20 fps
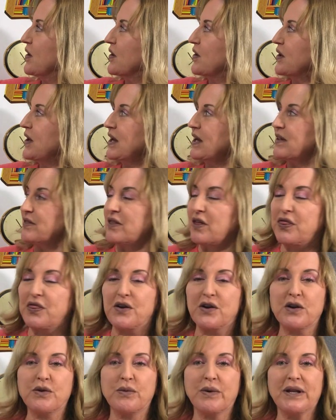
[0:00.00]
Okay, the
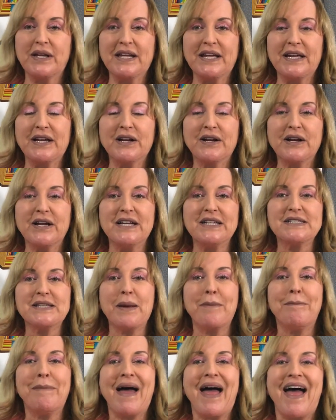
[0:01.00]
third one here is
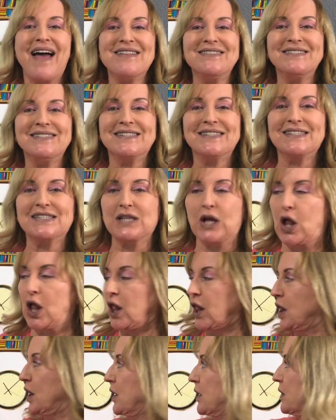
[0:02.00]
a pencil.